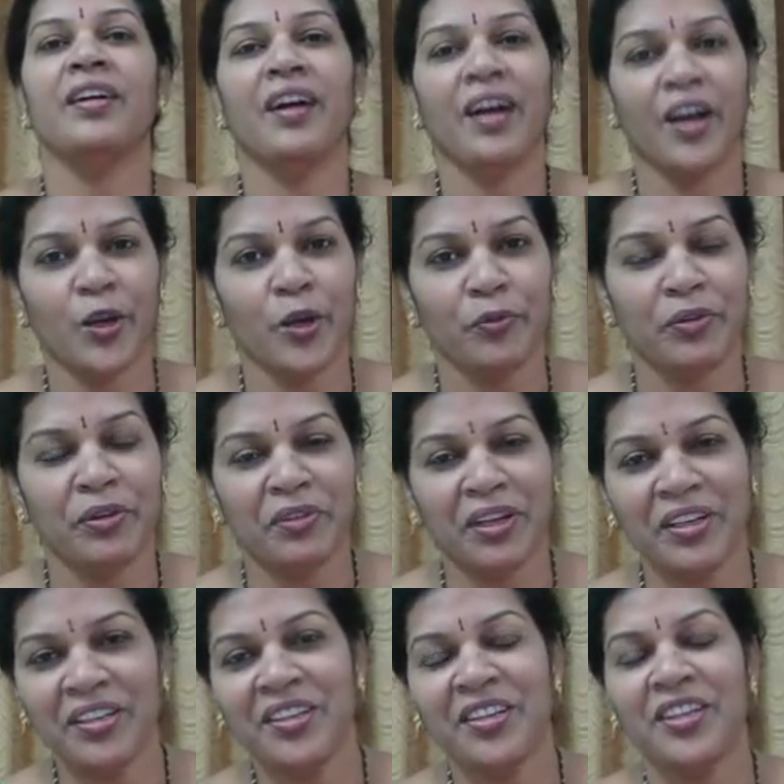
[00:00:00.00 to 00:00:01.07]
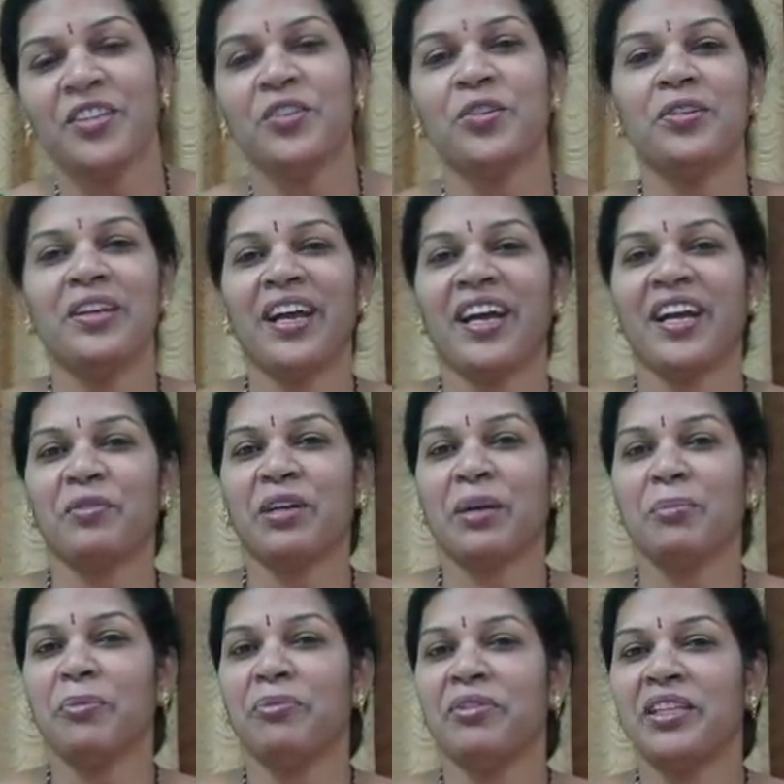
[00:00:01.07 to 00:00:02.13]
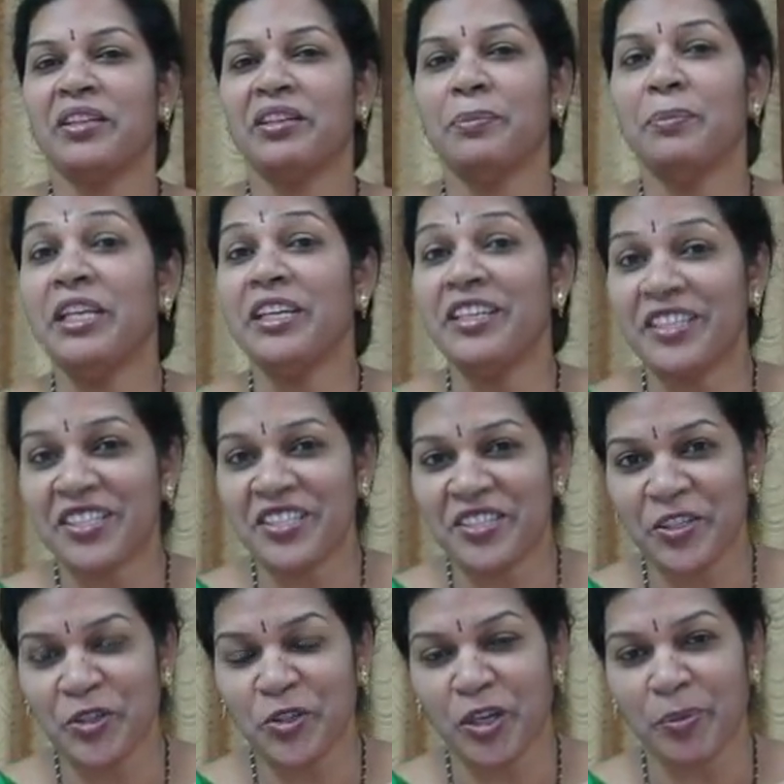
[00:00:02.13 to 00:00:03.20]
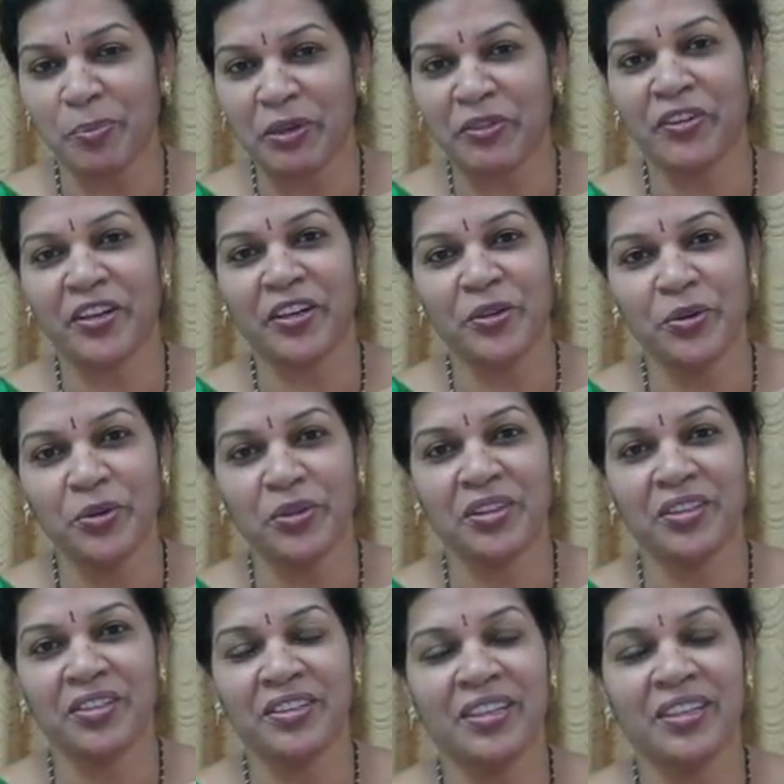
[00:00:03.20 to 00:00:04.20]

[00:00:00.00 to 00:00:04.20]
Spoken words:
Hello everyone. Today I have come up with an interesting topic for youth,